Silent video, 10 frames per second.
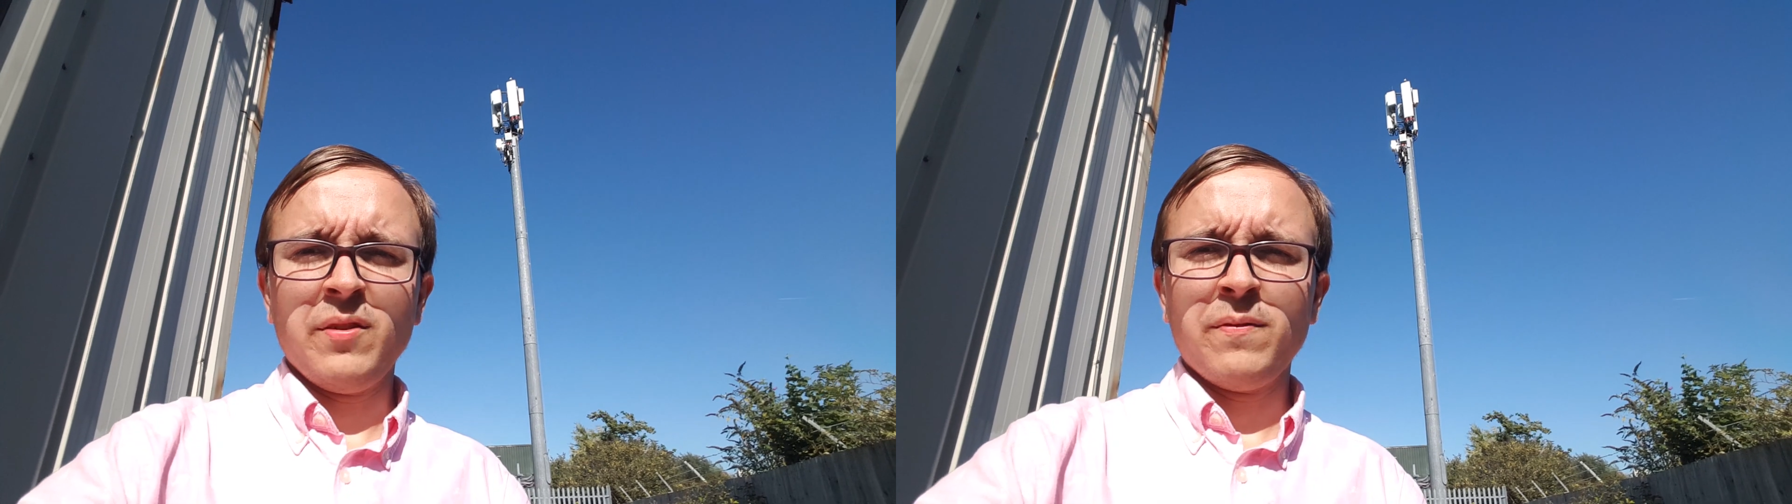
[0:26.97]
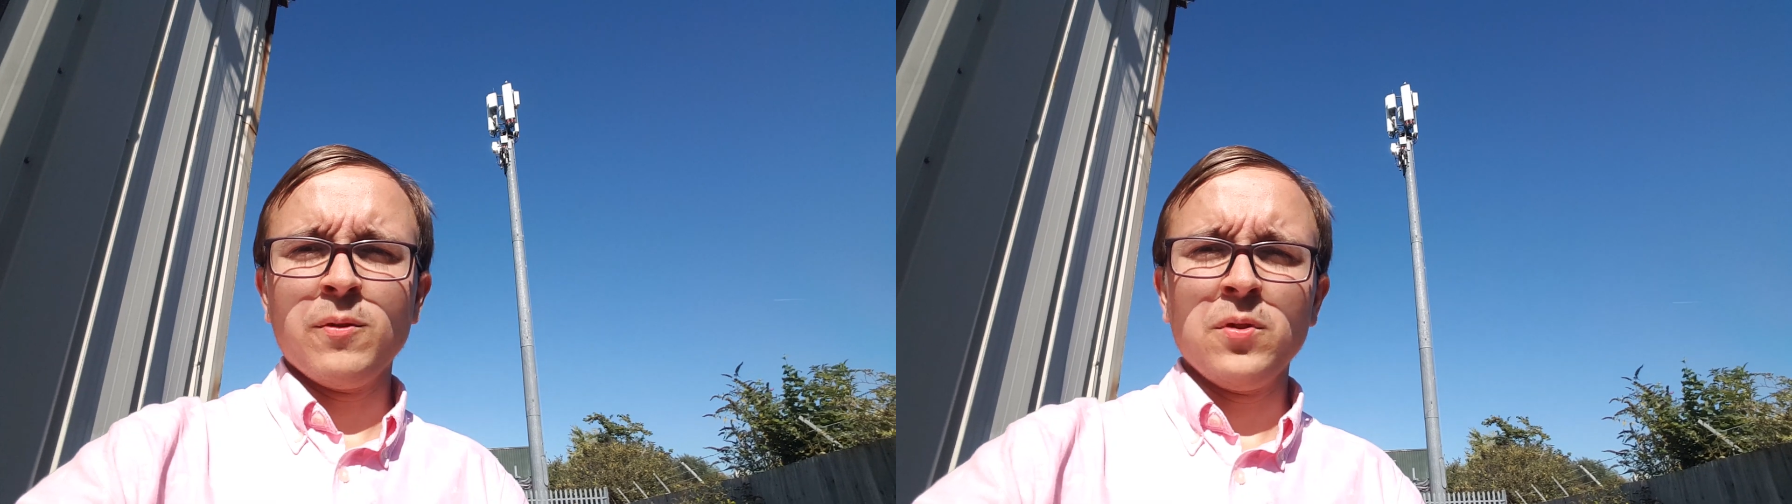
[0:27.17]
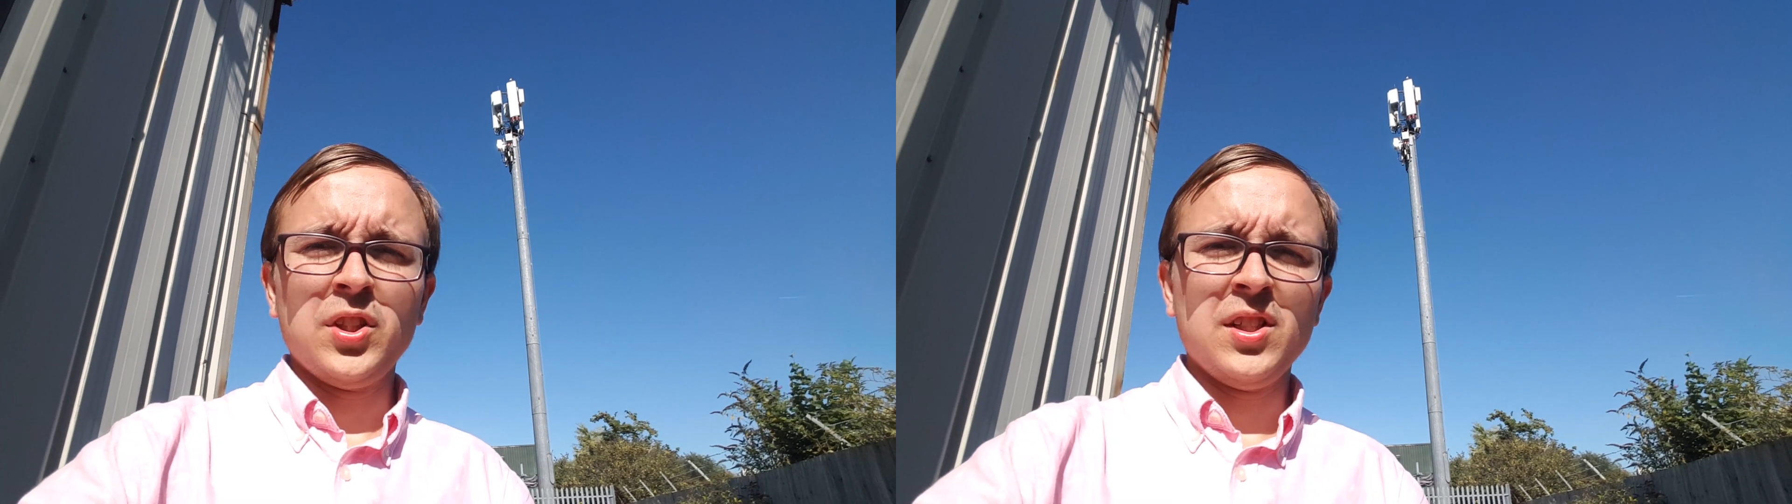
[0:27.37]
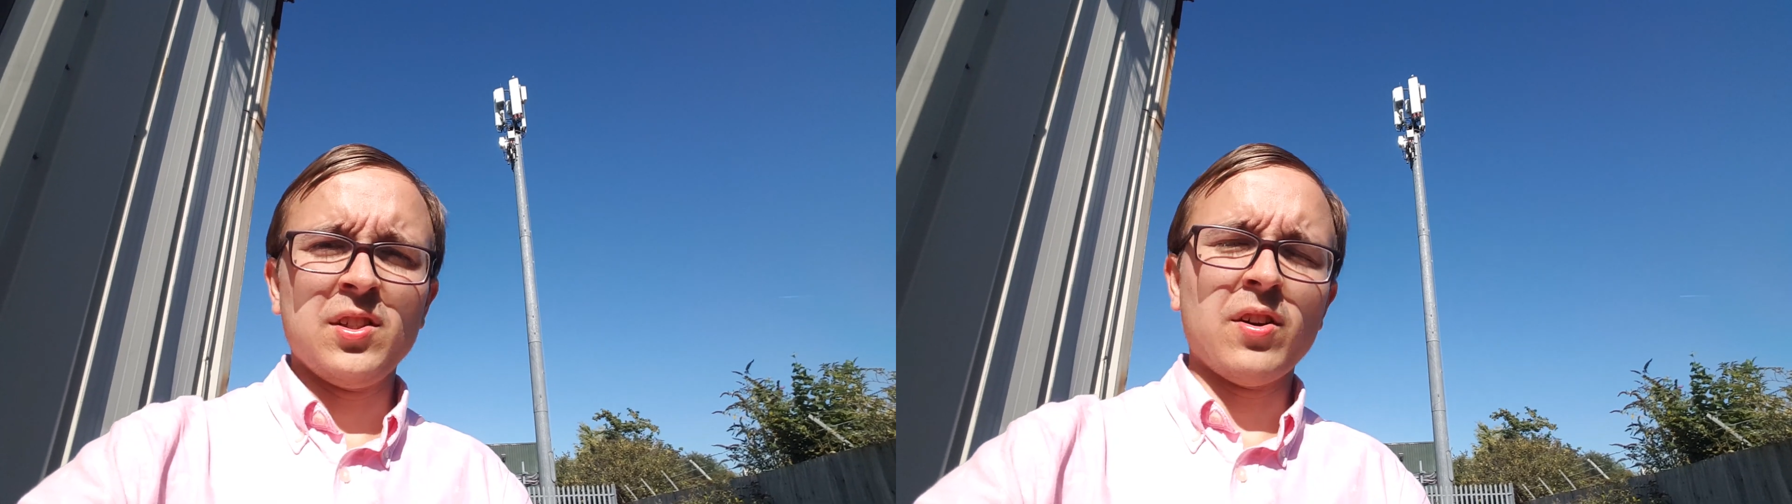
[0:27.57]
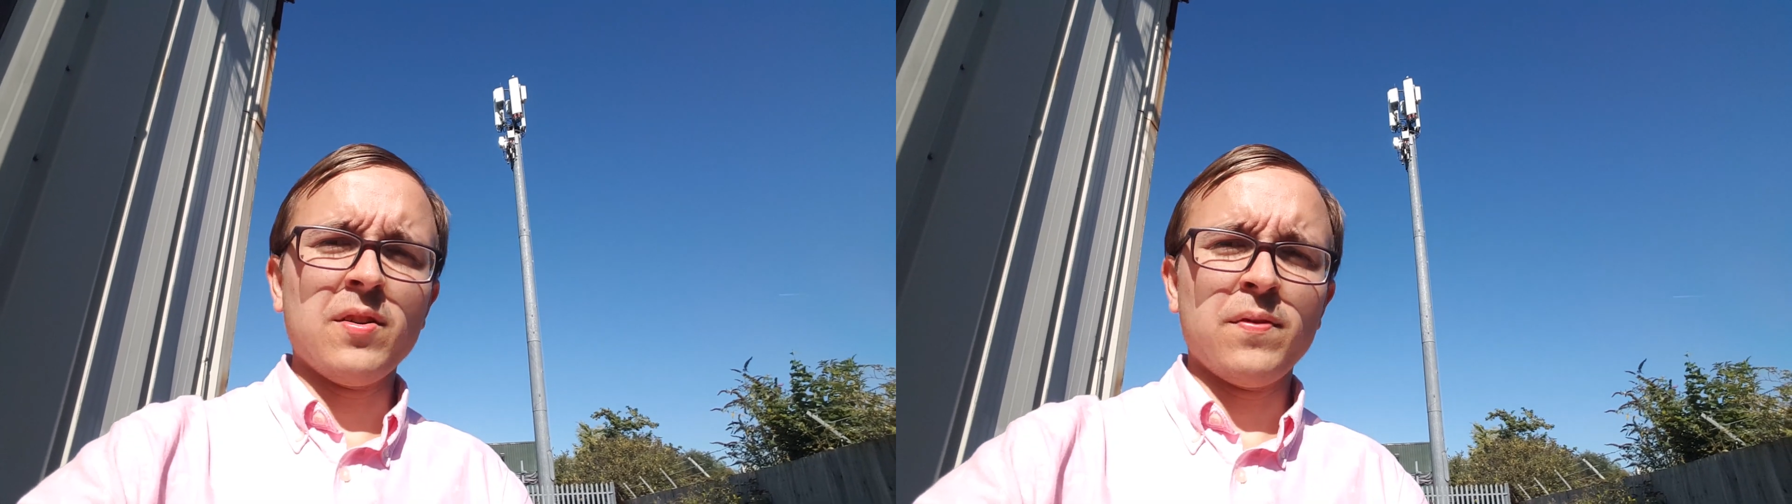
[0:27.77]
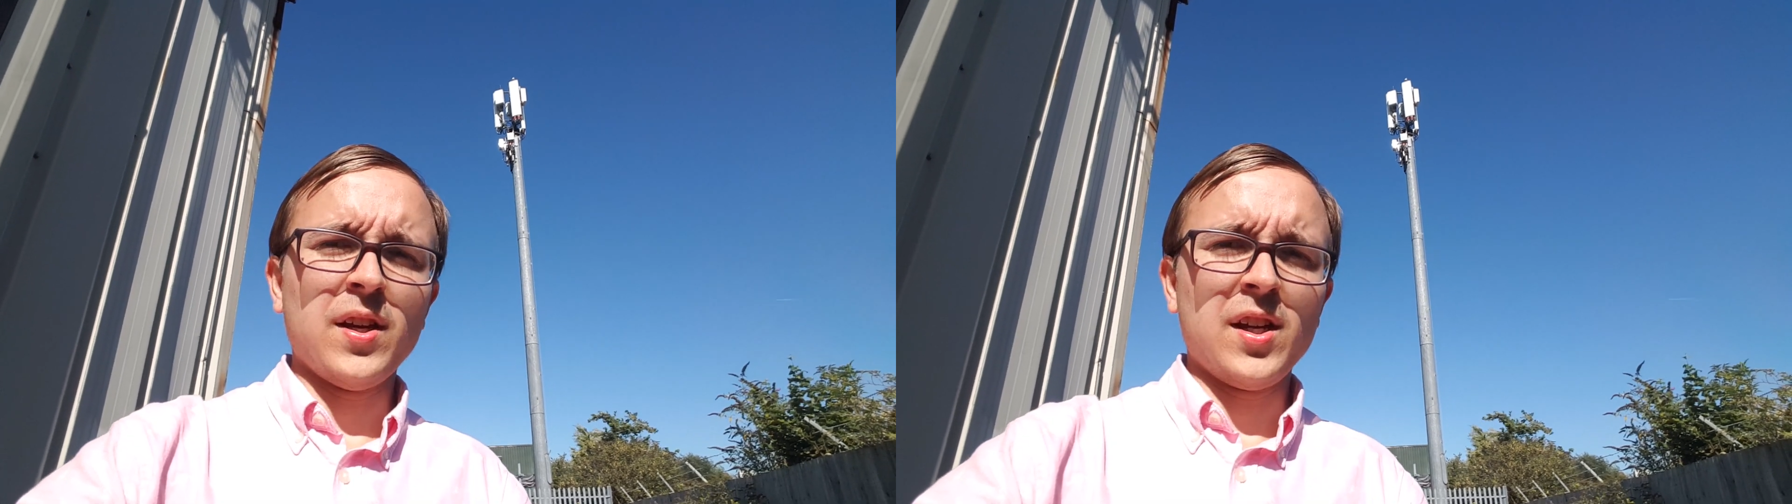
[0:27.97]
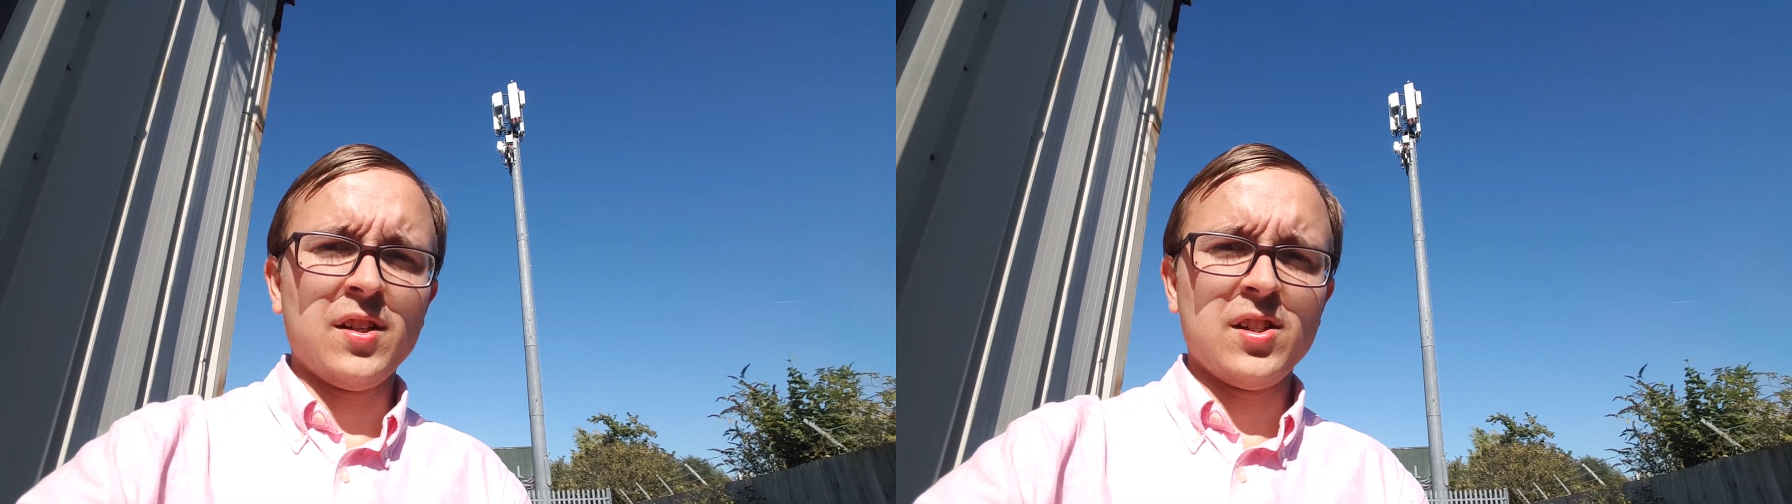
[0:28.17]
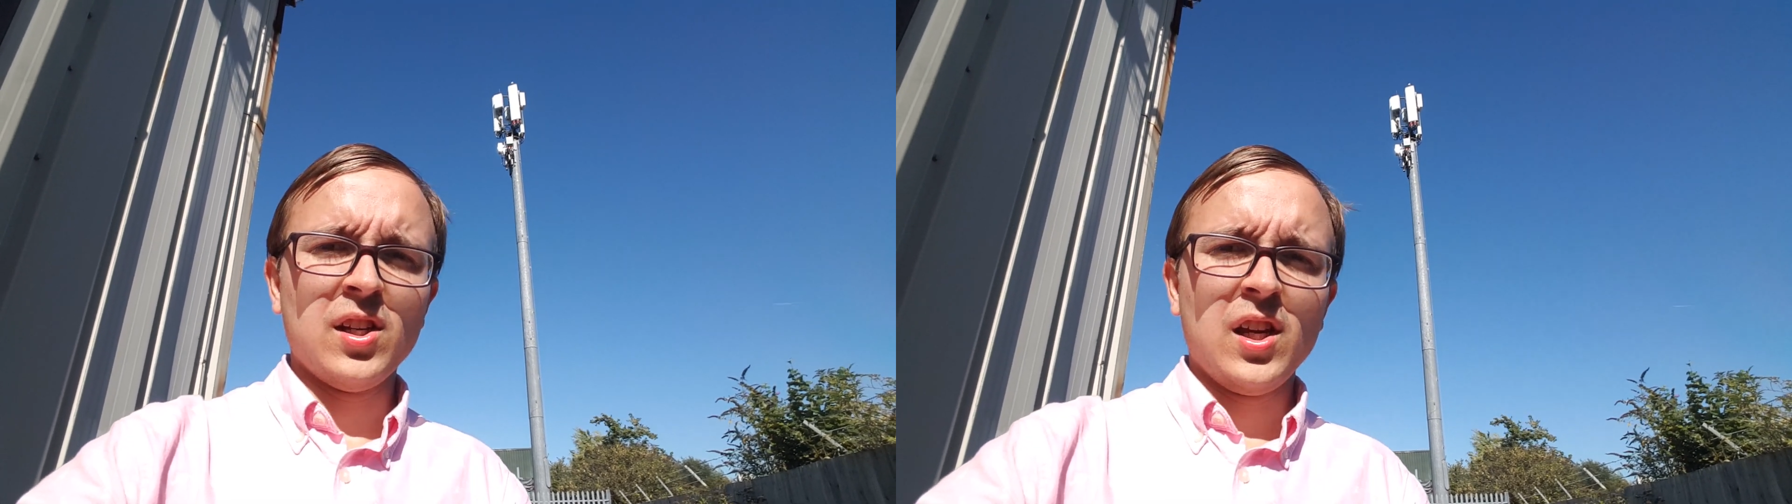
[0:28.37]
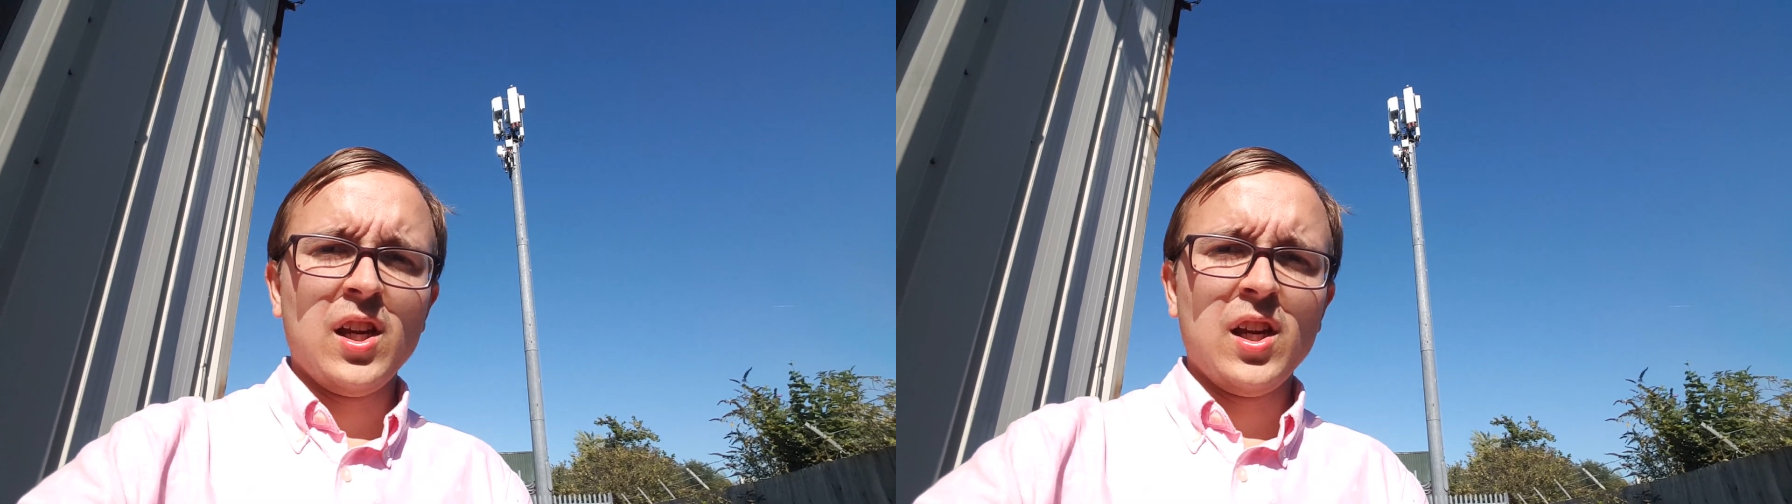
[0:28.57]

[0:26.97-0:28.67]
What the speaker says: 4G side of things,